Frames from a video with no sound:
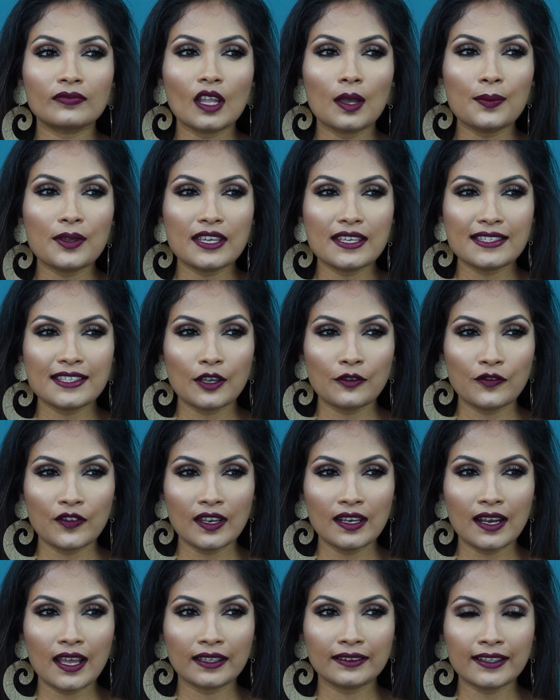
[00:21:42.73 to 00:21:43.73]
because I feel
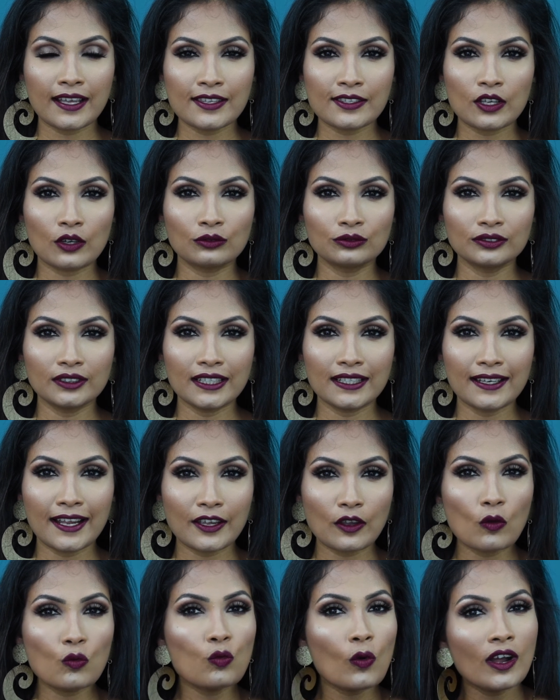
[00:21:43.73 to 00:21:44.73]
like there's only like
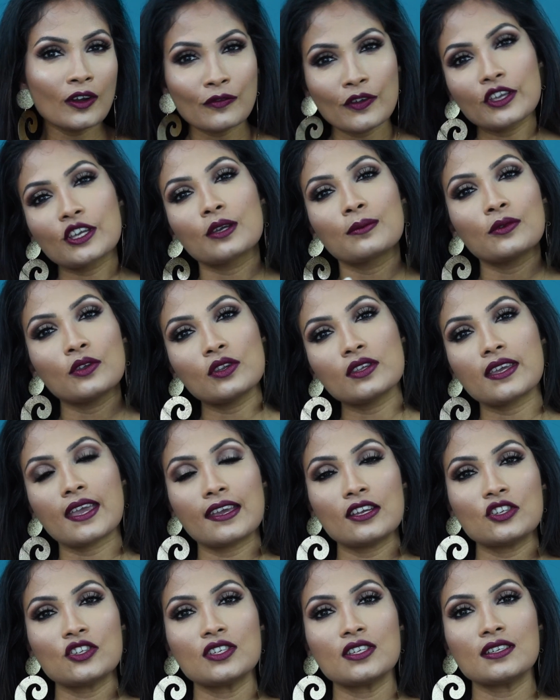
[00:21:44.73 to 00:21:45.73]
one-way
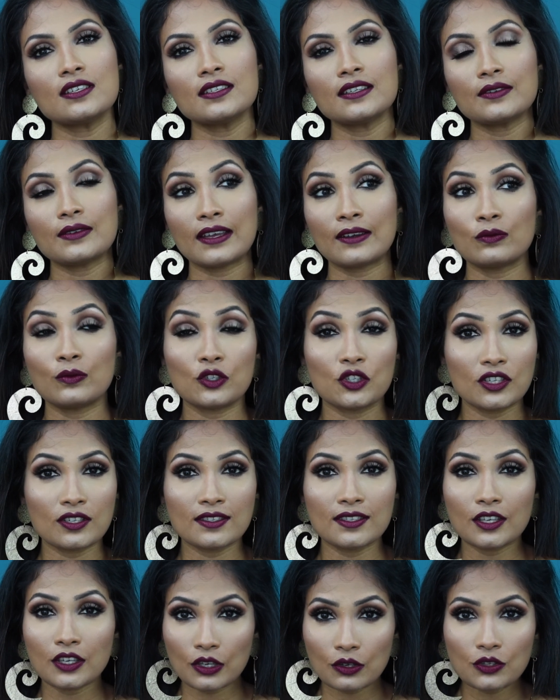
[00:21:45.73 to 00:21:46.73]
communication, and which is
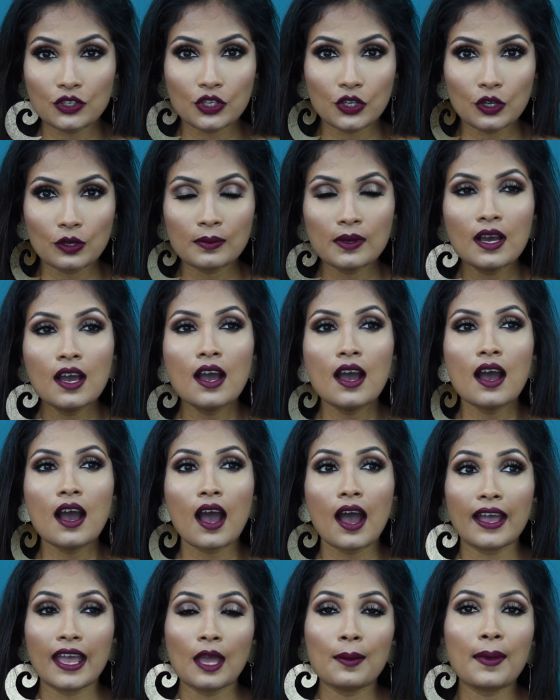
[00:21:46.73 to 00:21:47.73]
YouTube.
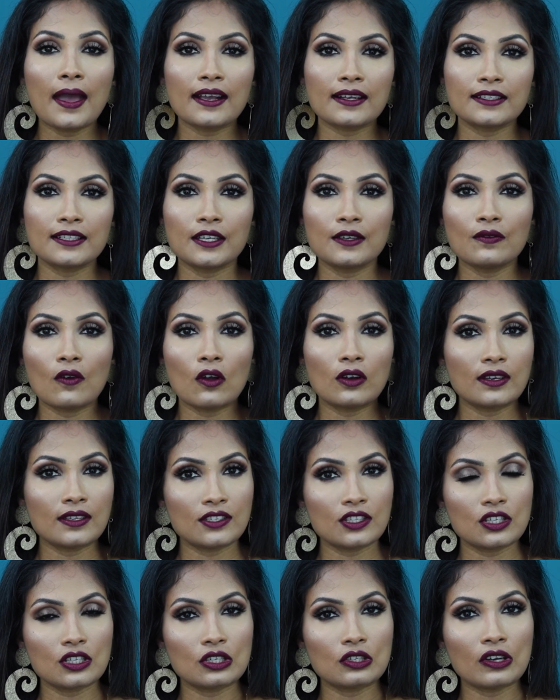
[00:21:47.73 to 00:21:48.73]
I am active on
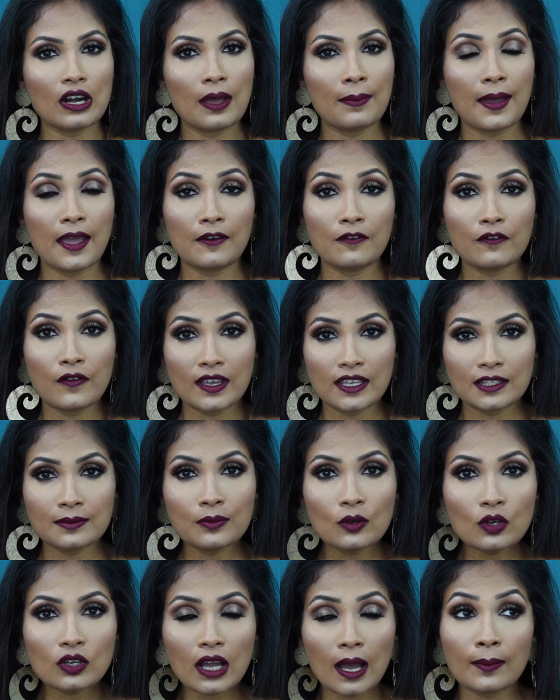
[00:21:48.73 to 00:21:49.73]
Instagram and
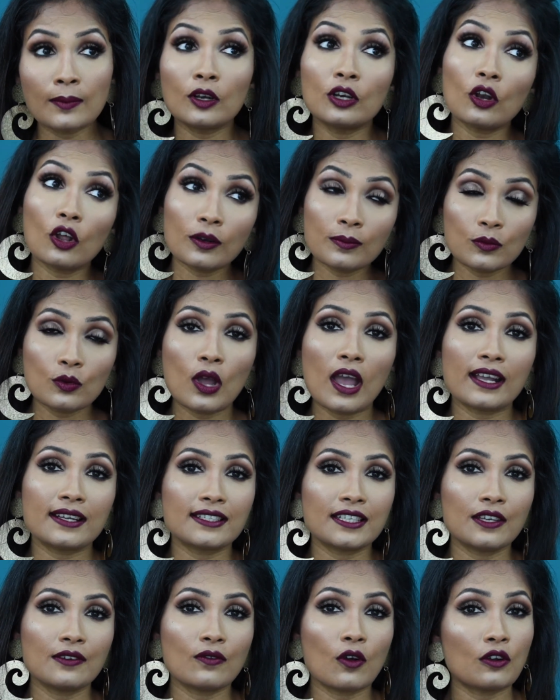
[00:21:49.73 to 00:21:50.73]
Facebook. I'm a lot more
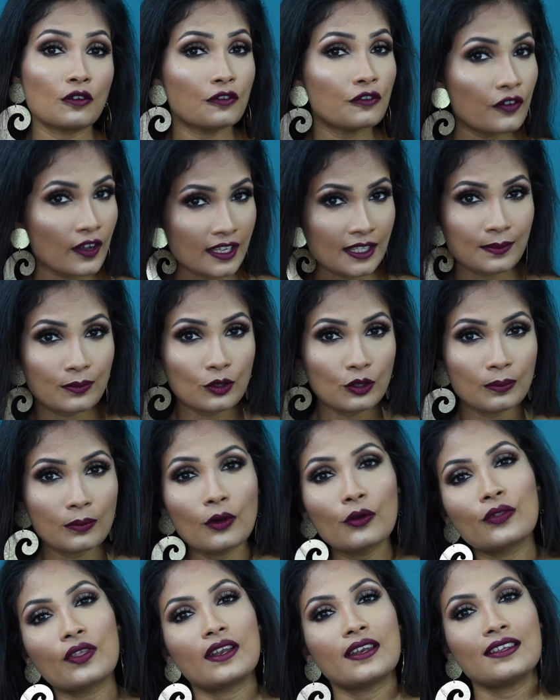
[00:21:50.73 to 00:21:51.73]
active on Facebook
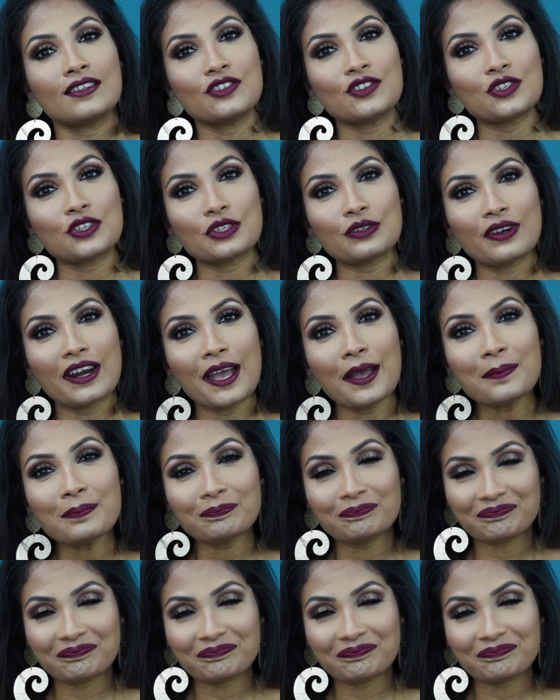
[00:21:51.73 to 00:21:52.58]
more than Instagram,